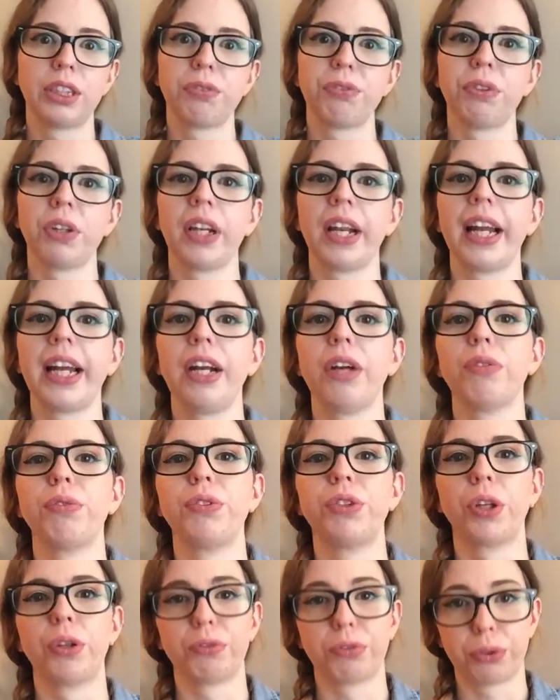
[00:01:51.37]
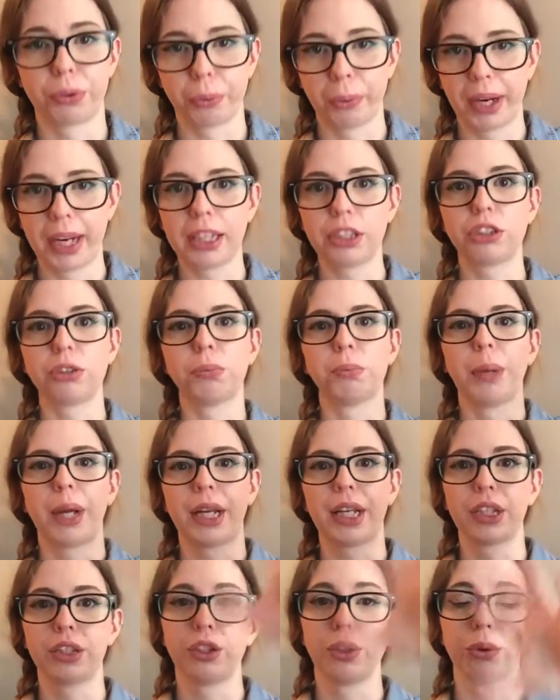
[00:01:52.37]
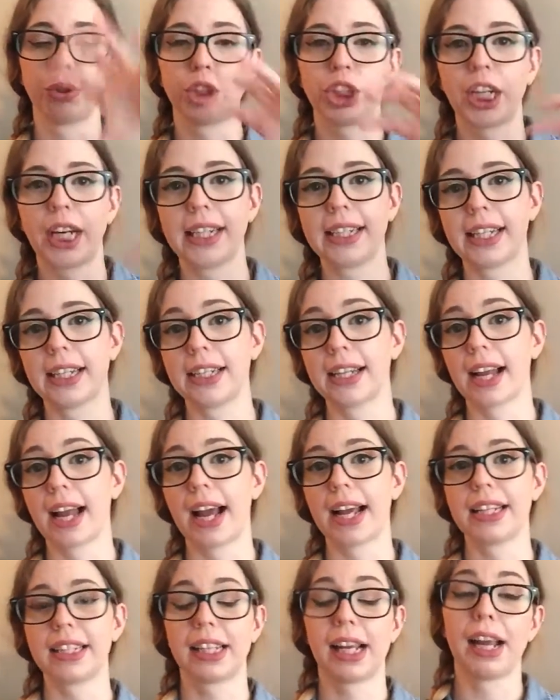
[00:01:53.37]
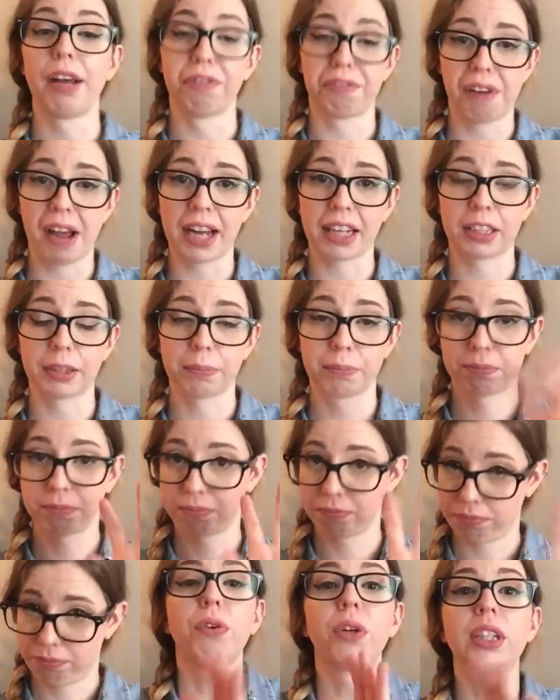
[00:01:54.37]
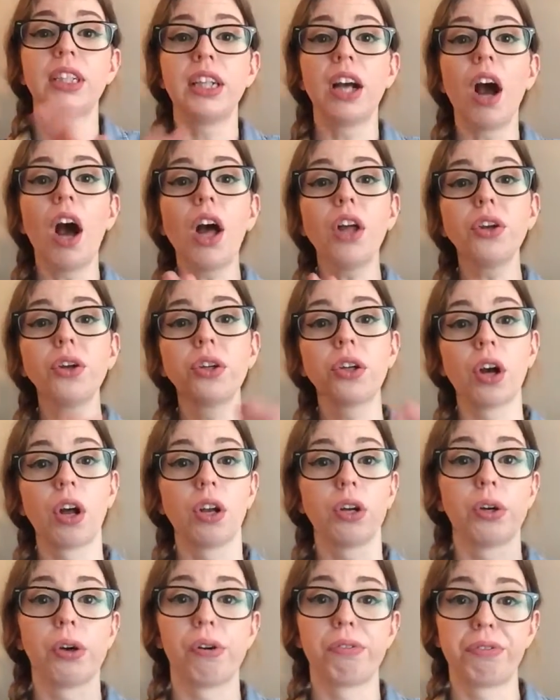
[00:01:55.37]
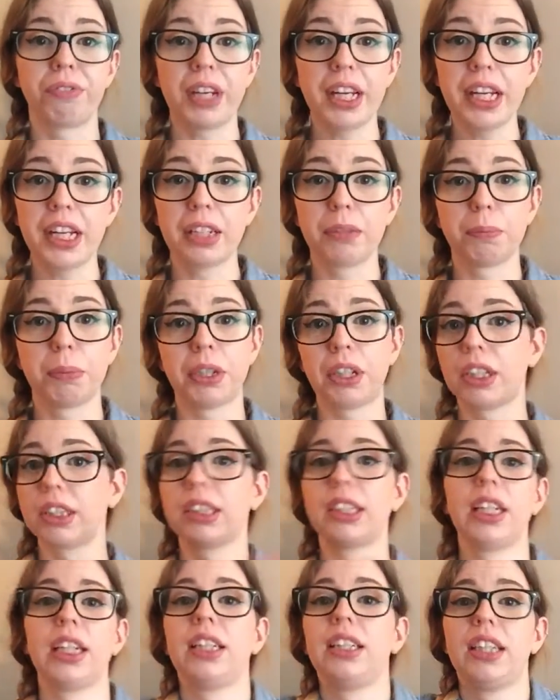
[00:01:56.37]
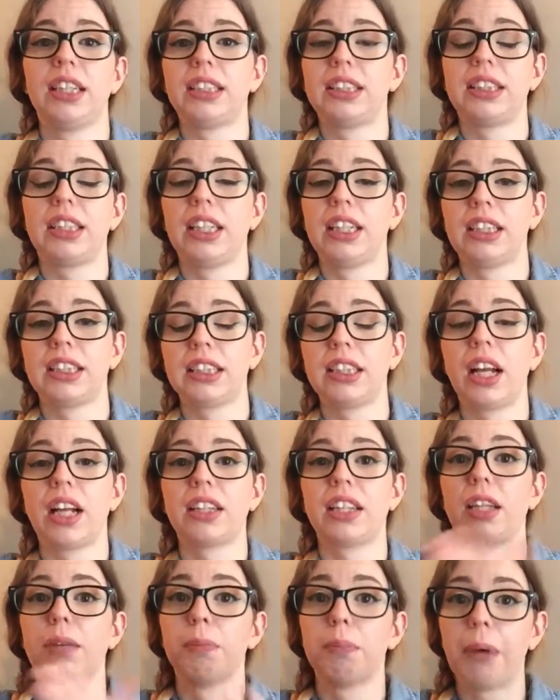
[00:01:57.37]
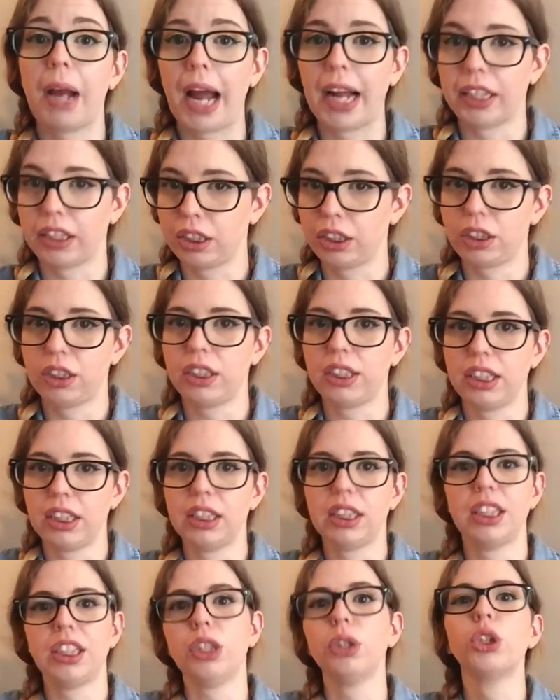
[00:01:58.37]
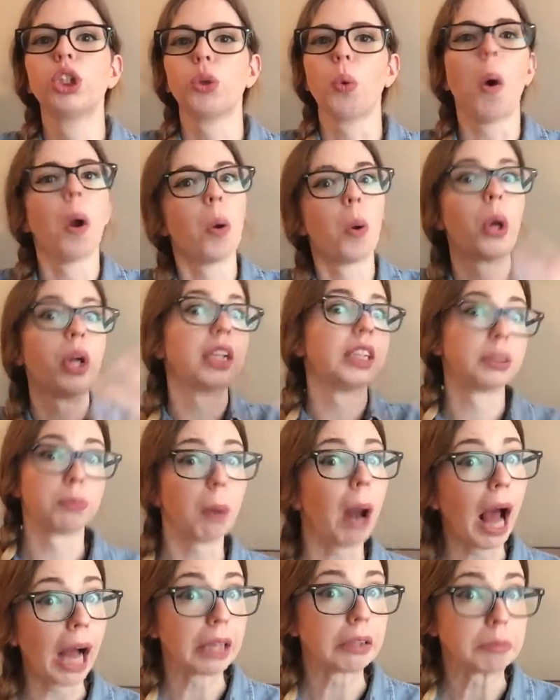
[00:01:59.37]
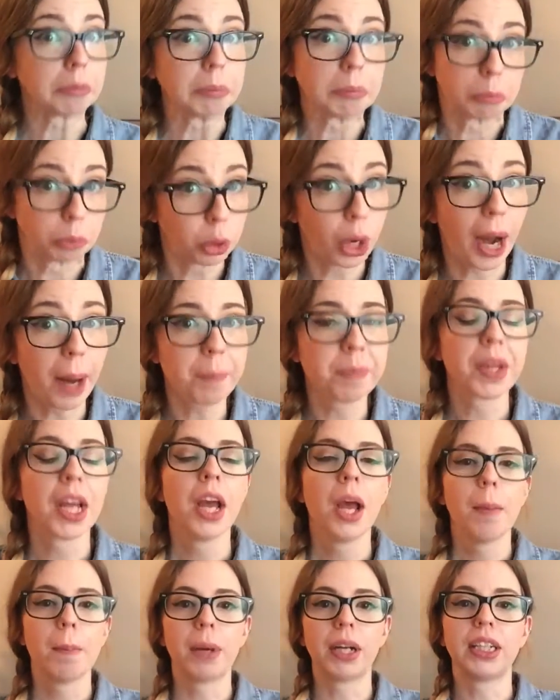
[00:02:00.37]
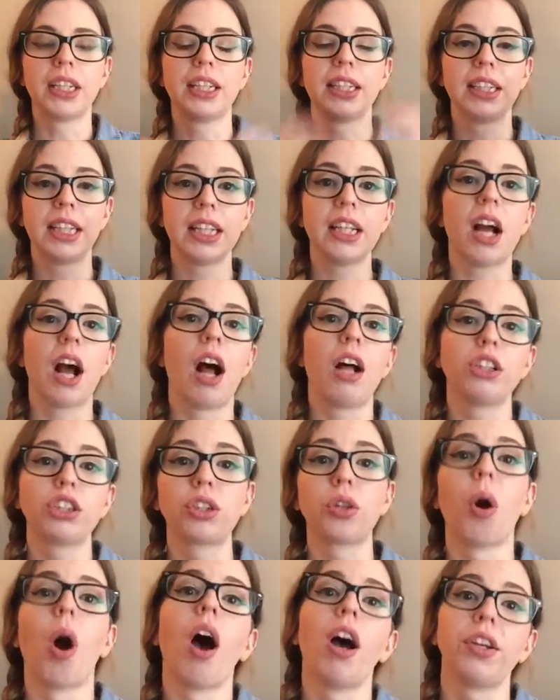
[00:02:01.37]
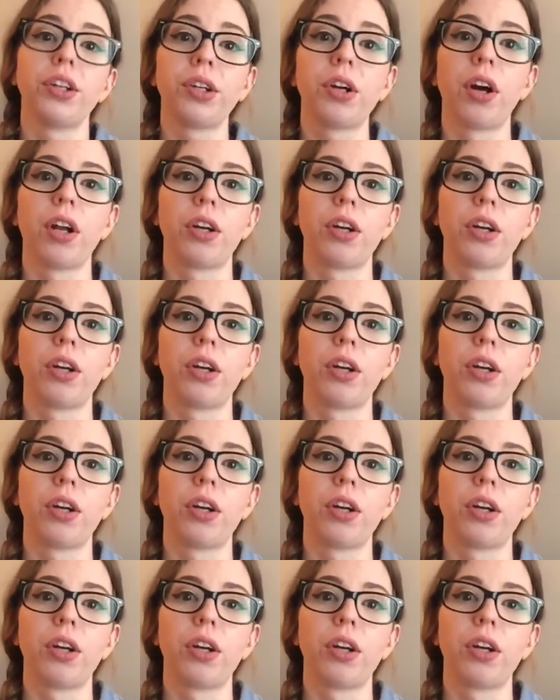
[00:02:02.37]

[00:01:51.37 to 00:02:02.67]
different layers of gray to make it your shade and light effect. For the other color of ink, because it's not in black, the usual one is black, okay? But they did also other